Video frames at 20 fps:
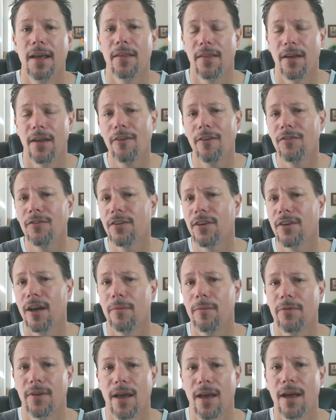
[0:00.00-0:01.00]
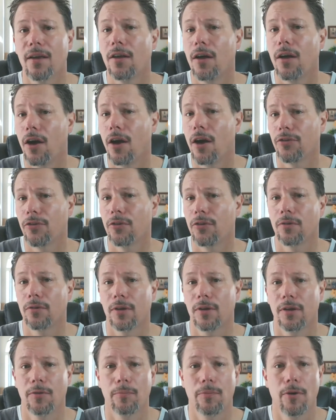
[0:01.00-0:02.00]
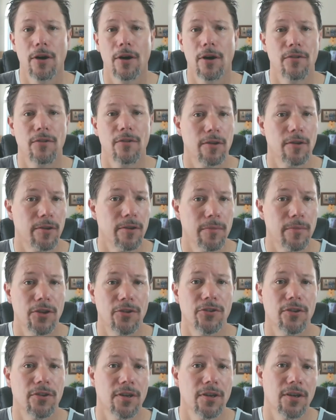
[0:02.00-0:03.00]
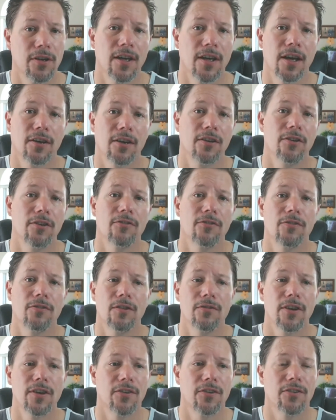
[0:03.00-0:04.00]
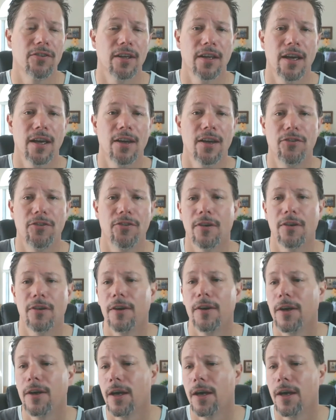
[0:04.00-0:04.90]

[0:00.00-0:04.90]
oftentimes that also is part of the dementia detective investigation.